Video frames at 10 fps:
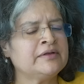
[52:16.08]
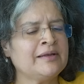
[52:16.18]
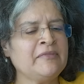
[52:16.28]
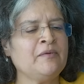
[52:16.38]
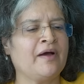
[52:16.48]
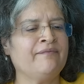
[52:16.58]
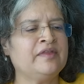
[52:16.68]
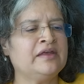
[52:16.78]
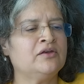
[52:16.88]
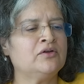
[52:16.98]
Tell me one
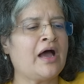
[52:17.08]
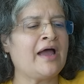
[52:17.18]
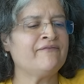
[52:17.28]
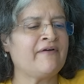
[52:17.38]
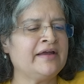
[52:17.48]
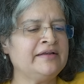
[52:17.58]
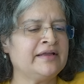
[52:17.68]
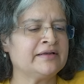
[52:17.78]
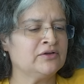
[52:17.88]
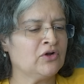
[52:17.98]
thing, you know, I find
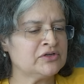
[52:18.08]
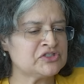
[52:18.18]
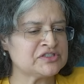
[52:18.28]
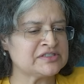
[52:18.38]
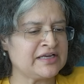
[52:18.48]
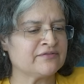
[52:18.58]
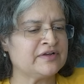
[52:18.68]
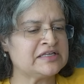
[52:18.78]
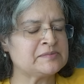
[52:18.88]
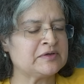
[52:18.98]
that not just
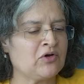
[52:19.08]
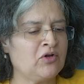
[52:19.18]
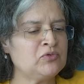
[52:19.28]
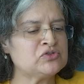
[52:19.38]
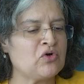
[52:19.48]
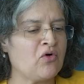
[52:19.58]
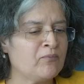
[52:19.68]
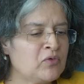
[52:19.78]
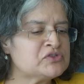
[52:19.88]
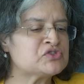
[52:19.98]
Netflix, but almost
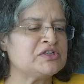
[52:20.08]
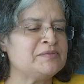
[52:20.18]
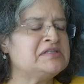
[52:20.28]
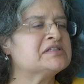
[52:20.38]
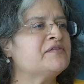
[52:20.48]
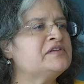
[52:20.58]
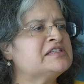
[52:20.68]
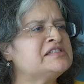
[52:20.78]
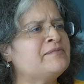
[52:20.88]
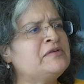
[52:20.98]
most streaming
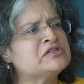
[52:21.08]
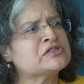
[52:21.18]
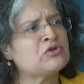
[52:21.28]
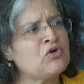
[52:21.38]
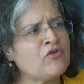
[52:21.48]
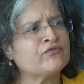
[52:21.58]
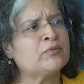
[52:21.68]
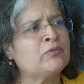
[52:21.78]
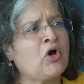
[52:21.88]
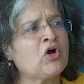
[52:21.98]
services have been slow off
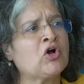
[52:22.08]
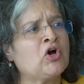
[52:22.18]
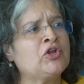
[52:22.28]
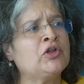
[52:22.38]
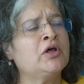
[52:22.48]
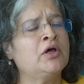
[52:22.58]
the block on